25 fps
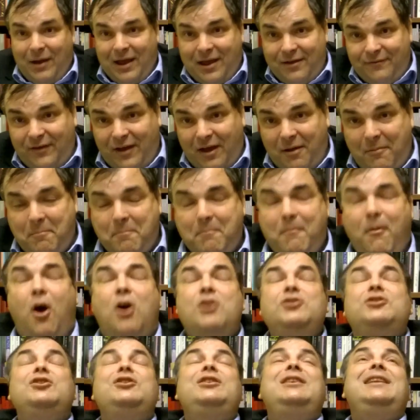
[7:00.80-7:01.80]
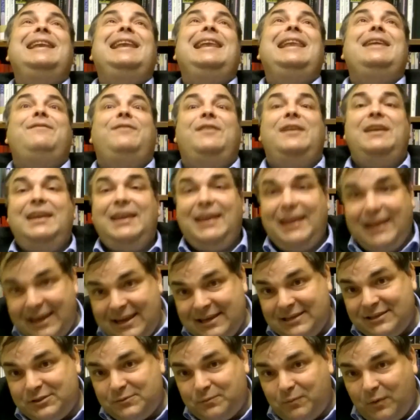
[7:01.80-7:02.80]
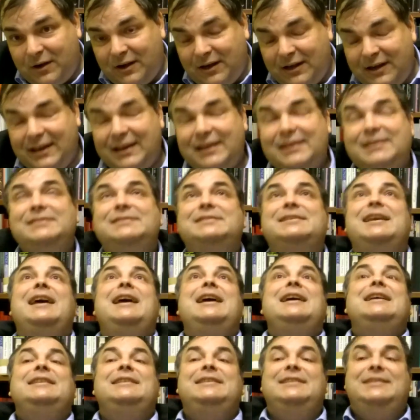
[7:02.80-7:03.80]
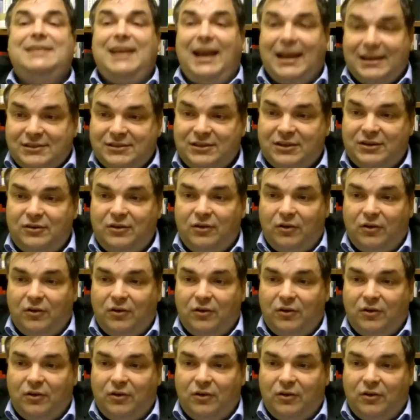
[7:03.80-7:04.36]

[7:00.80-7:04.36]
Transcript: However, modern living is what it is, doesn't